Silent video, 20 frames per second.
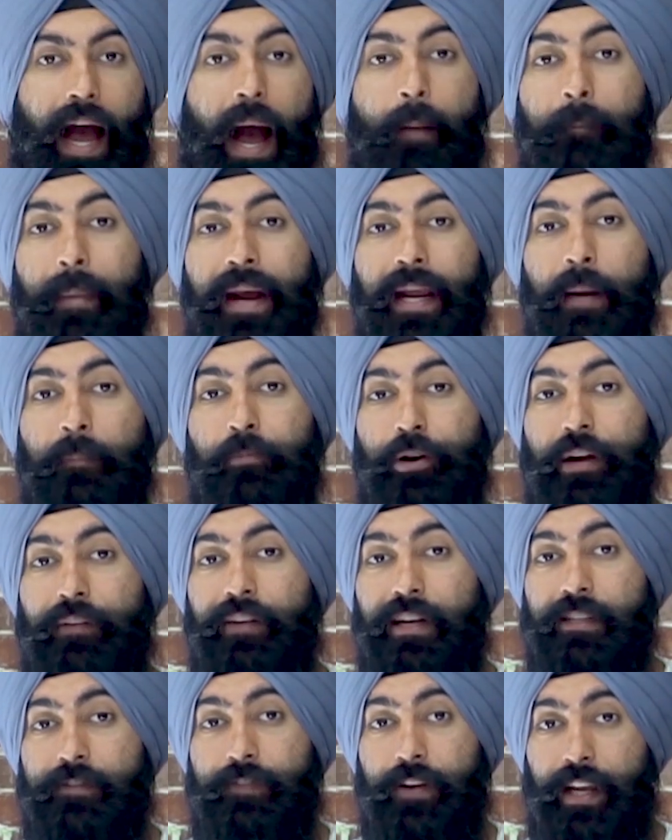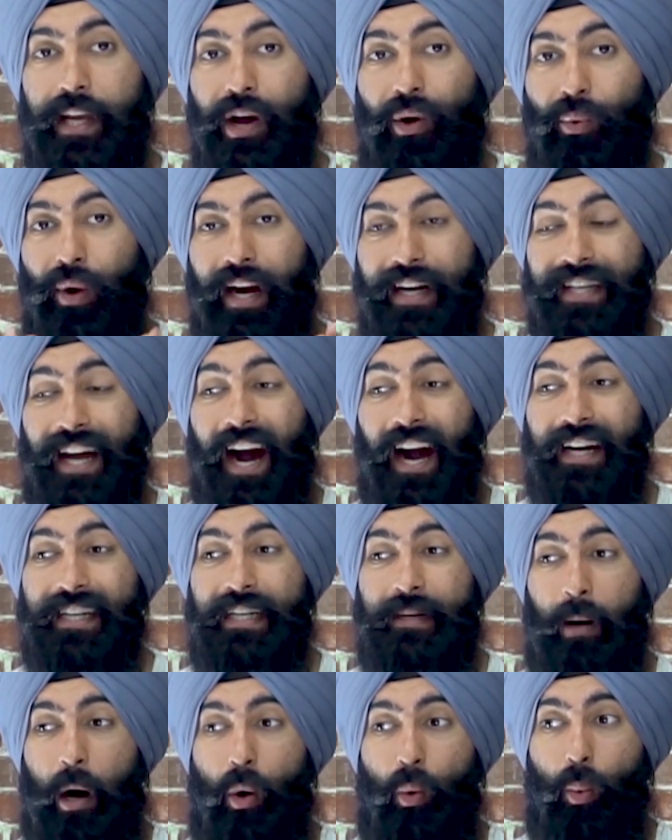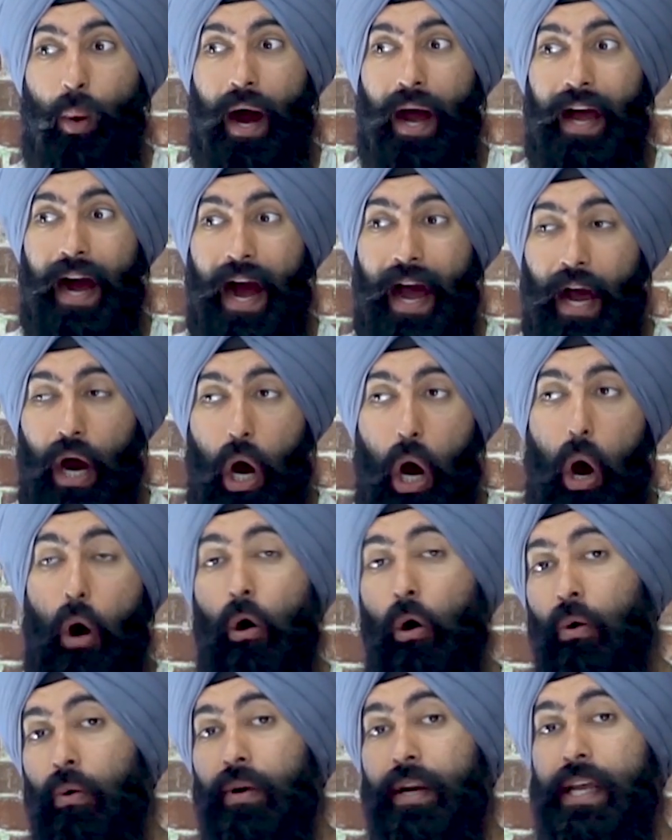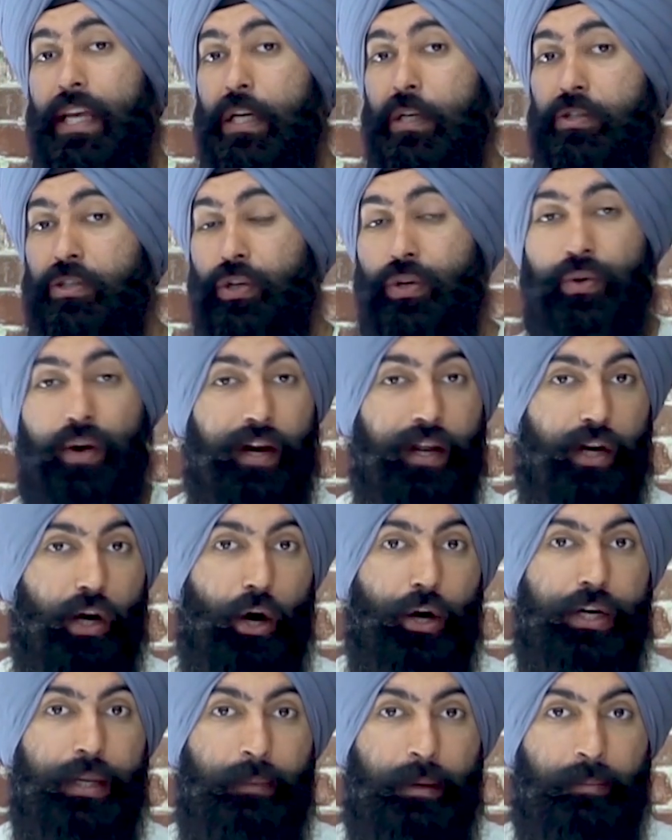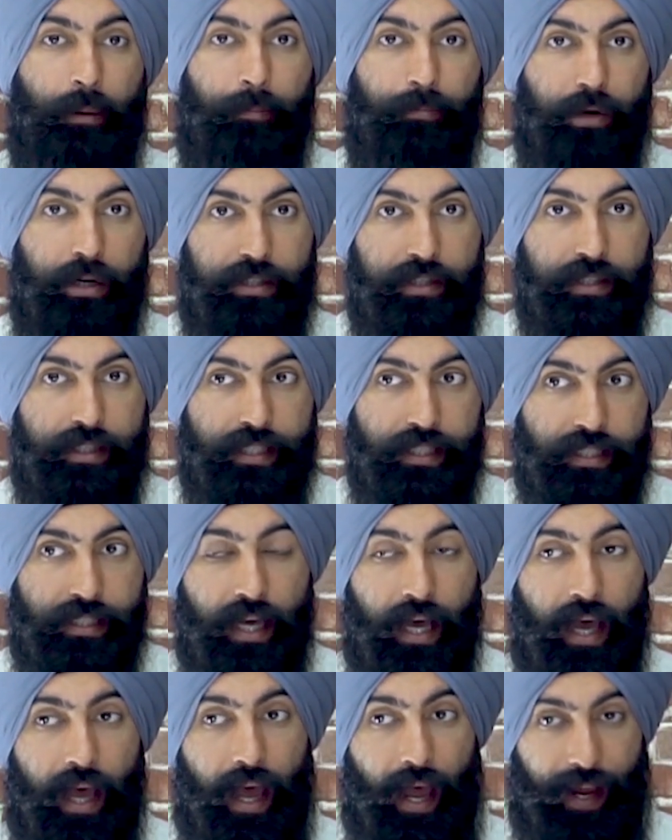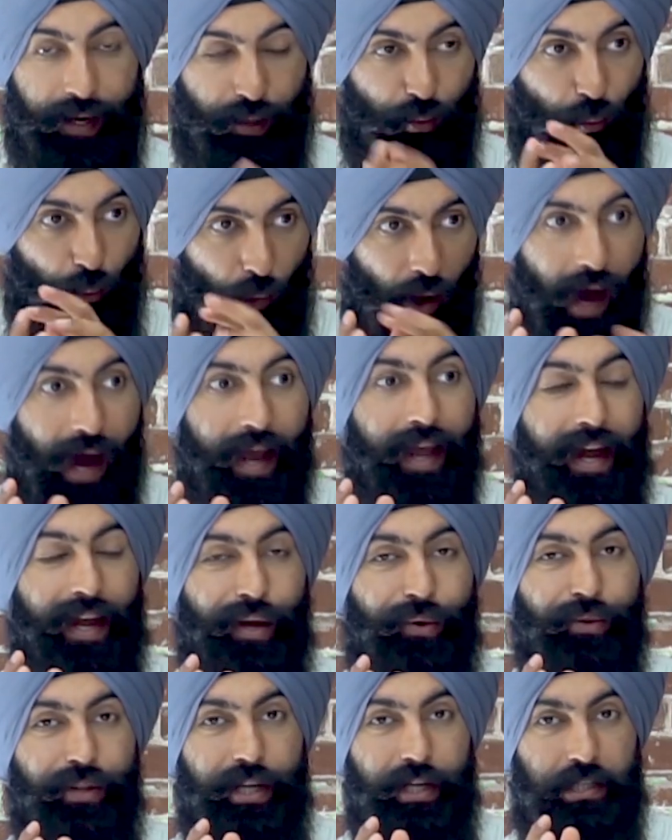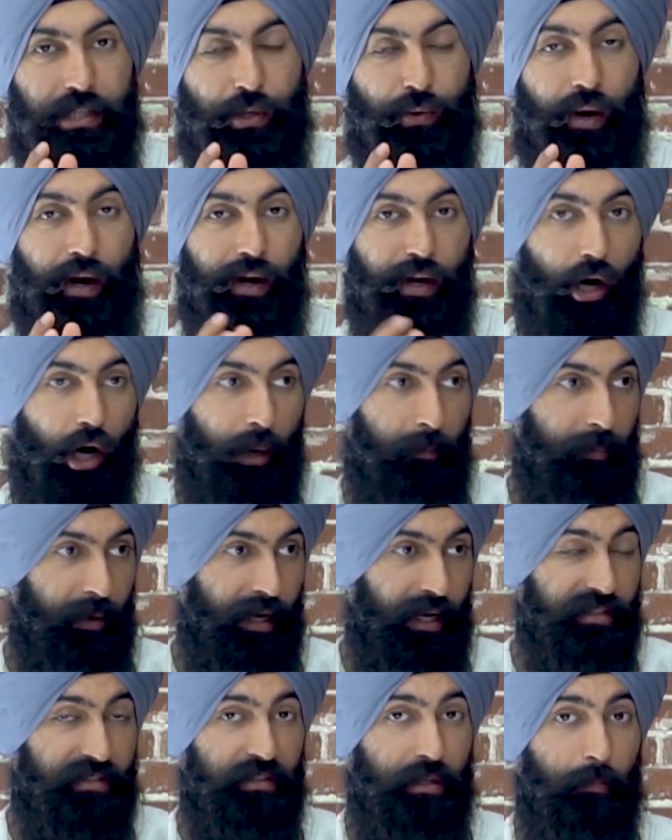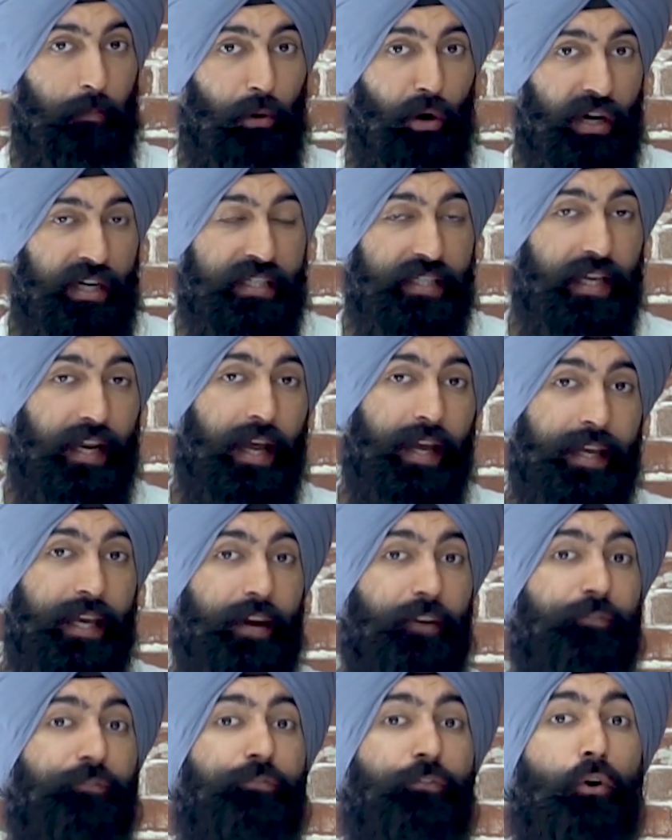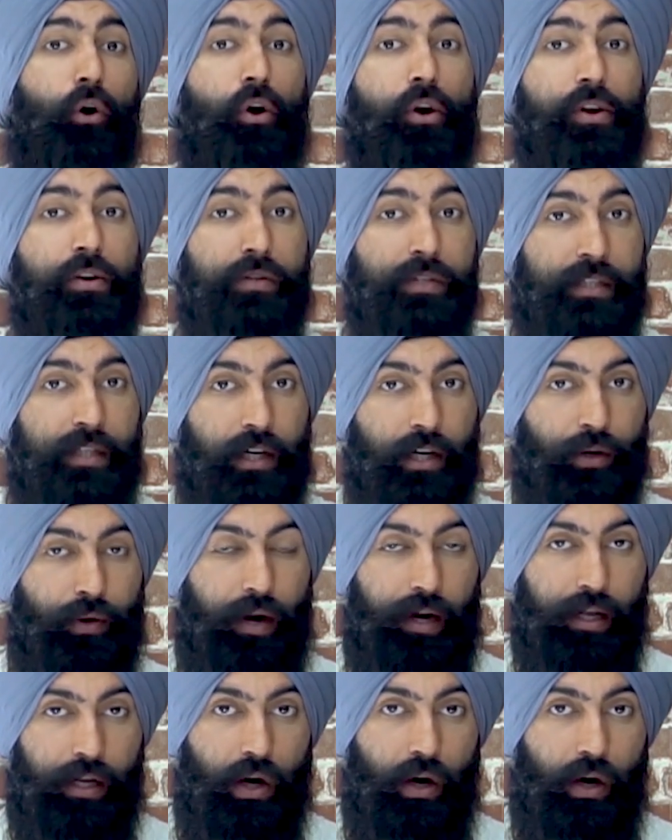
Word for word: I made a previous video where I talked about why I only use a credit card to make my purchases, and why I only use a credit card because of the perks that I get for using a credit